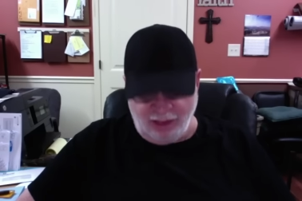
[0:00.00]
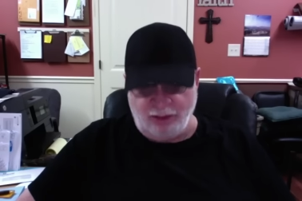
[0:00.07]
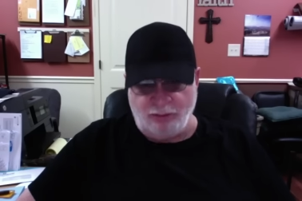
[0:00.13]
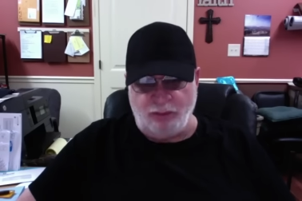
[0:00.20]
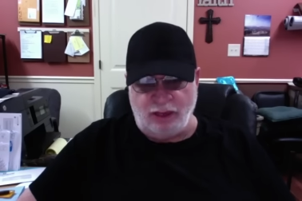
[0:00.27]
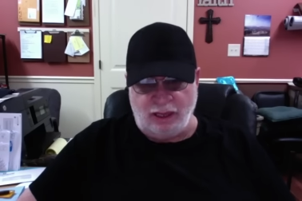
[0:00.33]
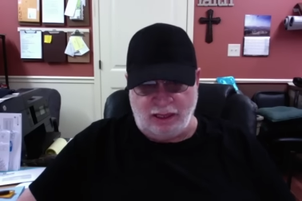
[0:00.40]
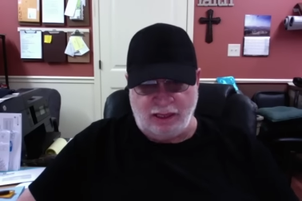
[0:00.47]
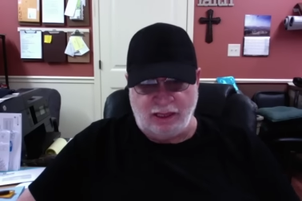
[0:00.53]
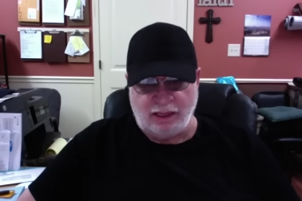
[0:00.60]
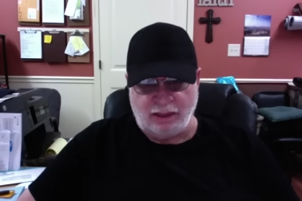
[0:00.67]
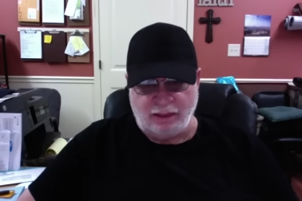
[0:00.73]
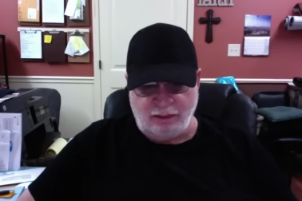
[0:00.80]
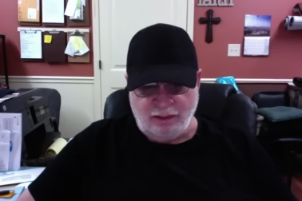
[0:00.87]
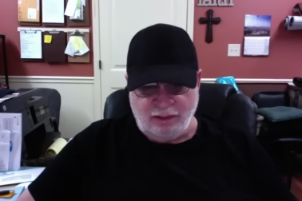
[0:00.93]
It really
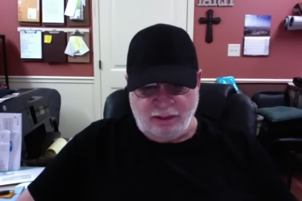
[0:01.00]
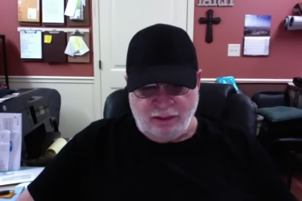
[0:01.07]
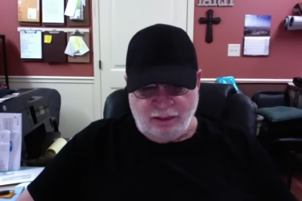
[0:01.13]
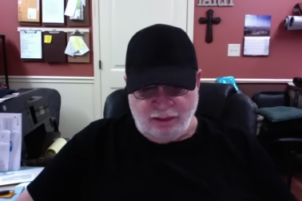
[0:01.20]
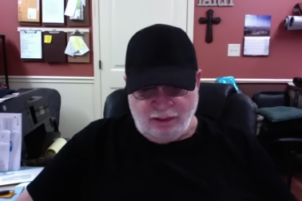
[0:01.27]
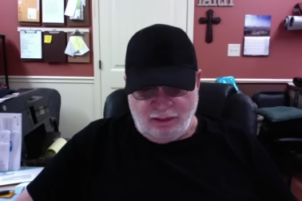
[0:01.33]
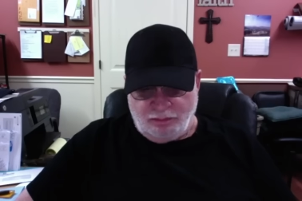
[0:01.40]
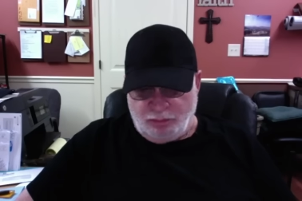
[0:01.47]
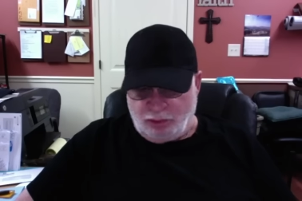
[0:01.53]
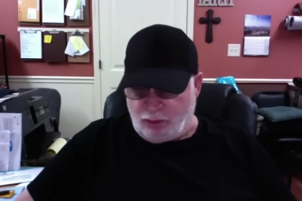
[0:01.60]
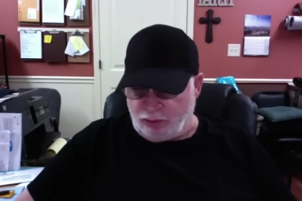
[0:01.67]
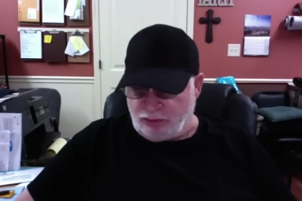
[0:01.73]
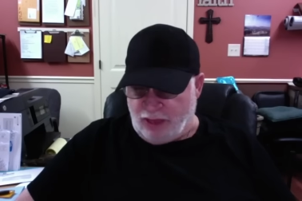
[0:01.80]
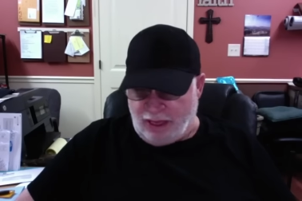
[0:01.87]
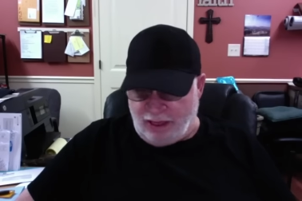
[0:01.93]
did
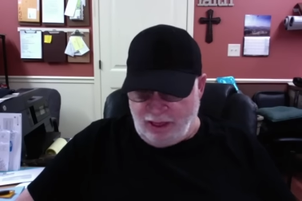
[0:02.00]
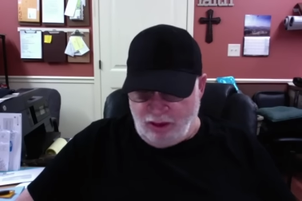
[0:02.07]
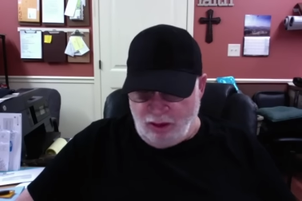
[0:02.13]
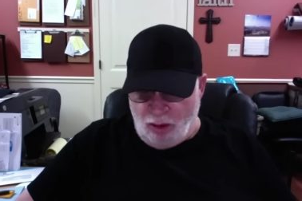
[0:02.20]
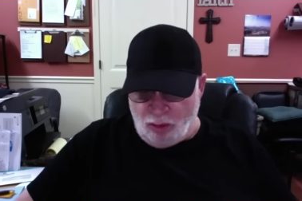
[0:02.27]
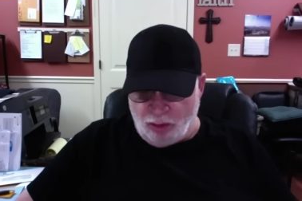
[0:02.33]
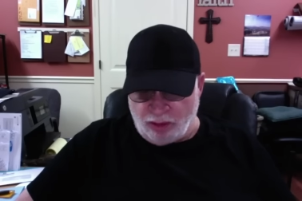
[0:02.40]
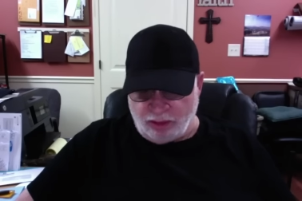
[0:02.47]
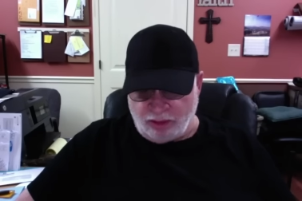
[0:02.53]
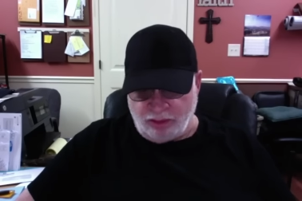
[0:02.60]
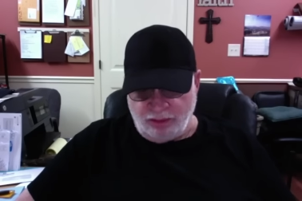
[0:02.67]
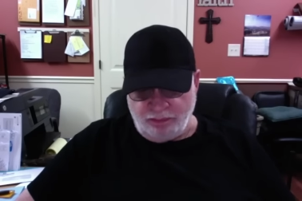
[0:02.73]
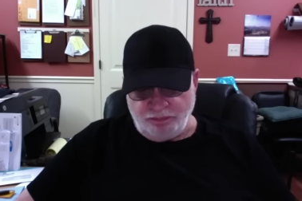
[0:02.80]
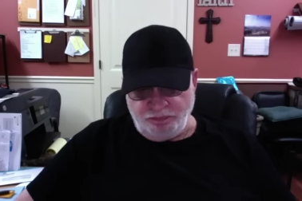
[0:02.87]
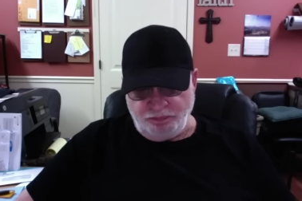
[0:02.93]
because I didn't know
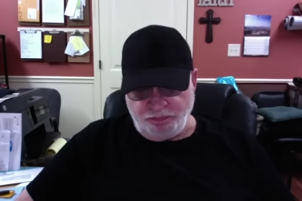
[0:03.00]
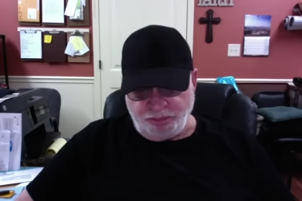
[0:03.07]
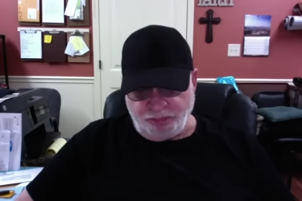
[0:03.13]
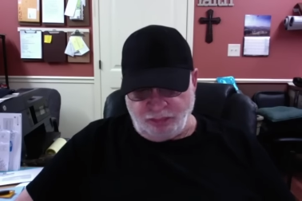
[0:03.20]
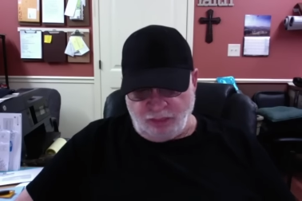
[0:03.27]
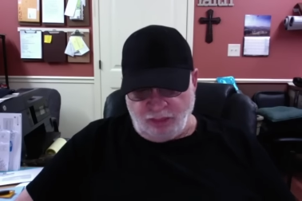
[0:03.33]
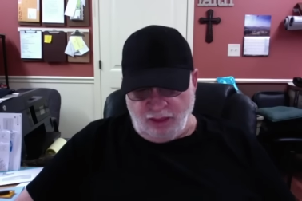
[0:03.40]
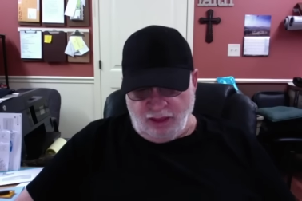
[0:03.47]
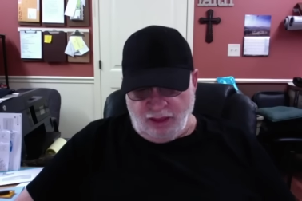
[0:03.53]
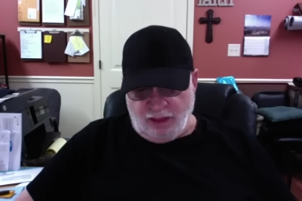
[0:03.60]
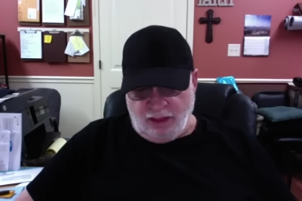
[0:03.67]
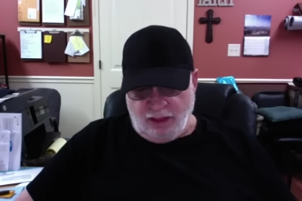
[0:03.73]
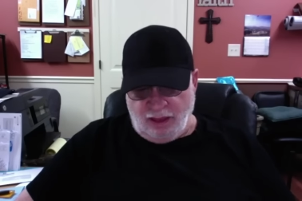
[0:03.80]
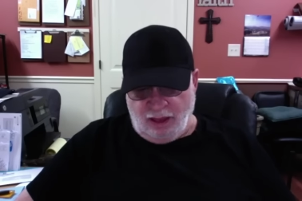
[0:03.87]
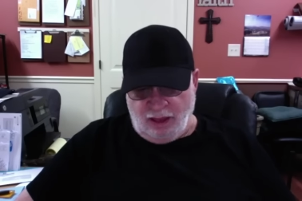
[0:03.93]

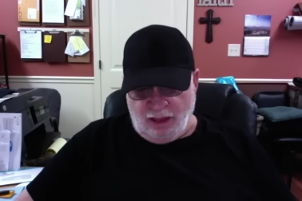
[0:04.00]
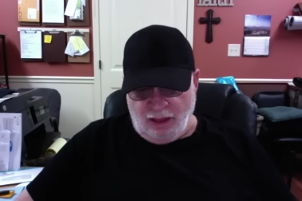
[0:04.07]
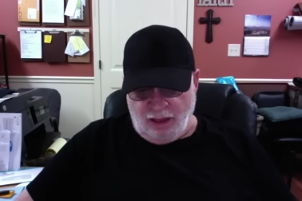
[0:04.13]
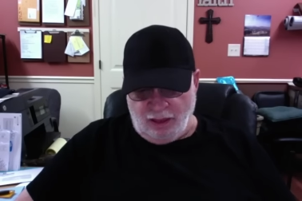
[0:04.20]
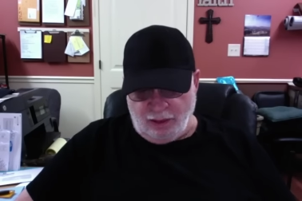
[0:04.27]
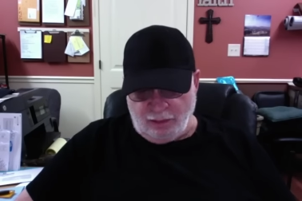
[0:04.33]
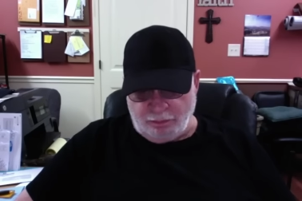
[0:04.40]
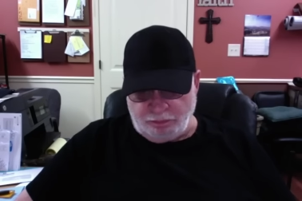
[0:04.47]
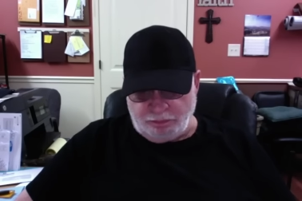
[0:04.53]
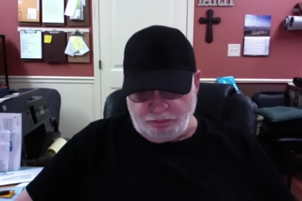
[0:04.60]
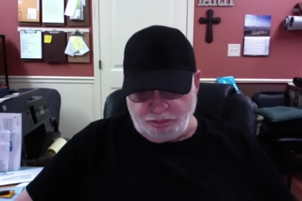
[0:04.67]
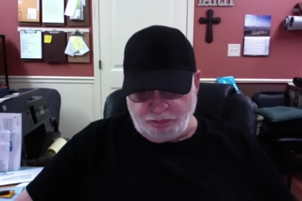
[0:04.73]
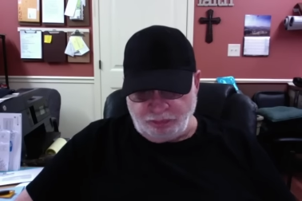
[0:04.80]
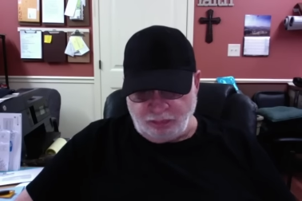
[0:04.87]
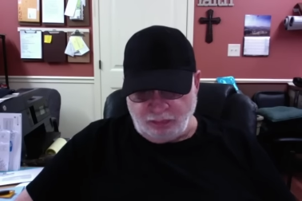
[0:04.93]
it.
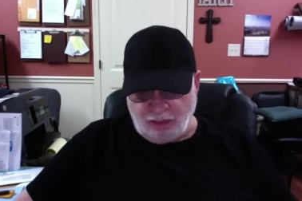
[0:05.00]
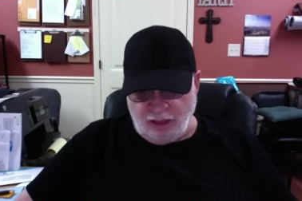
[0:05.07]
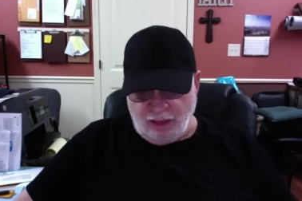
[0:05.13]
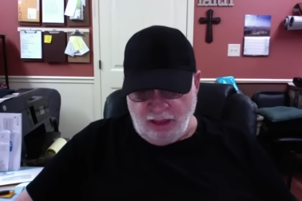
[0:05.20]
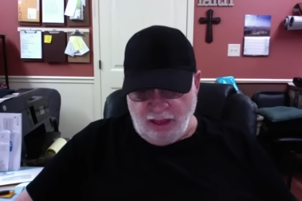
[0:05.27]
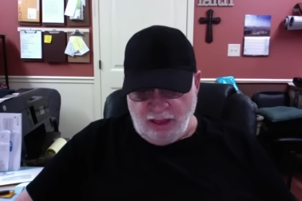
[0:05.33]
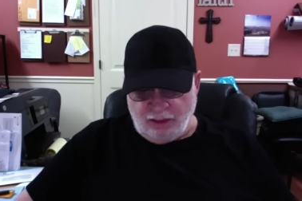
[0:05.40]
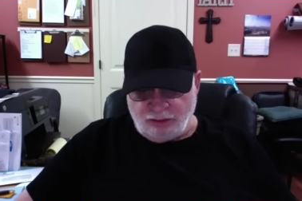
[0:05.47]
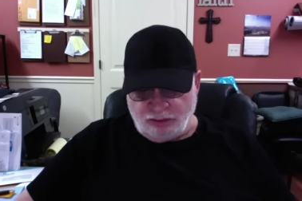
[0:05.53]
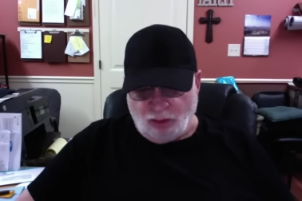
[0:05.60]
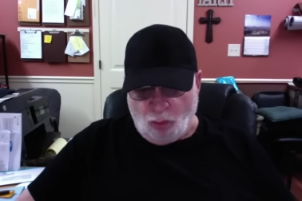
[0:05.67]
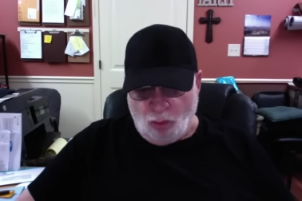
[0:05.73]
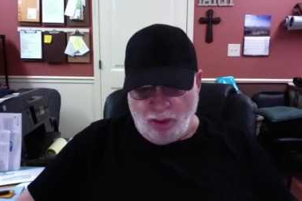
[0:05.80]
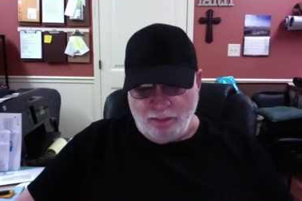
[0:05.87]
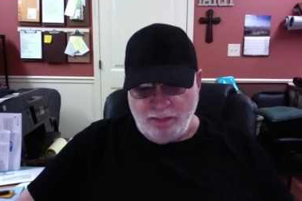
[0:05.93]
Um, so
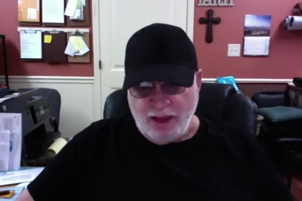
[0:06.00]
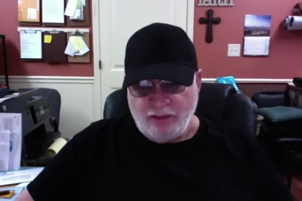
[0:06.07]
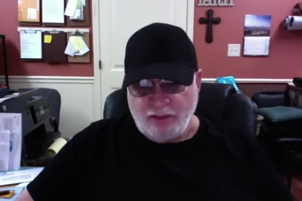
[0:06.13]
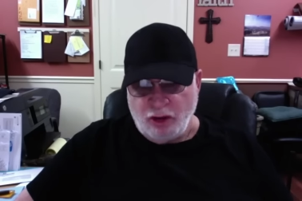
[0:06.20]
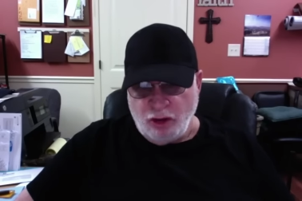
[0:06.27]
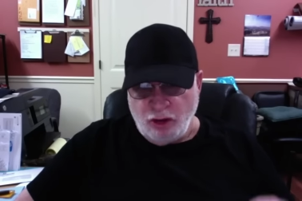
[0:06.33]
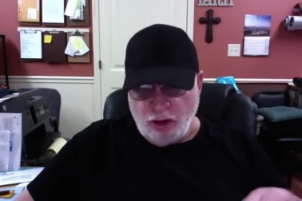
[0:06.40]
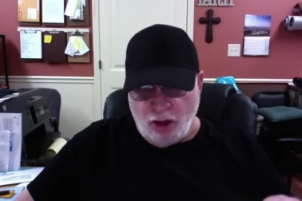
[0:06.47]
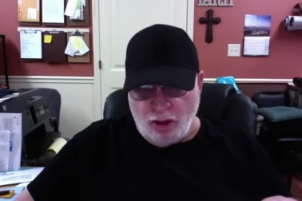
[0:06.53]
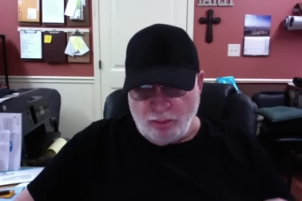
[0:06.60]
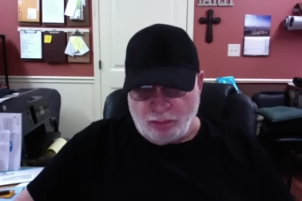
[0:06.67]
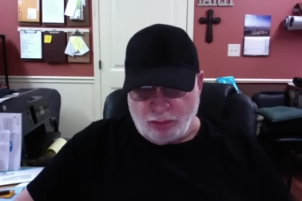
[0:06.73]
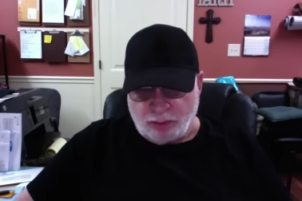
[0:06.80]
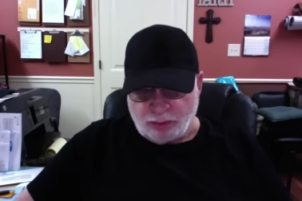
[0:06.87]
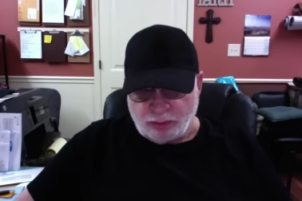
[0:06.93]
what about the
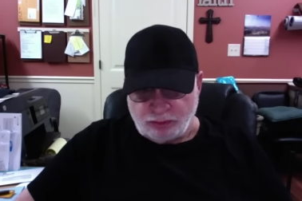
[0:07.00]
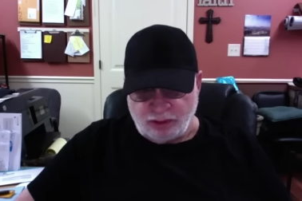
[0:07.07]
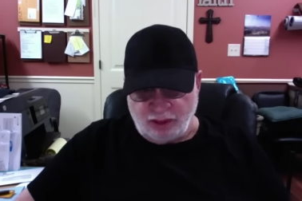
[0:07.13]
numbers?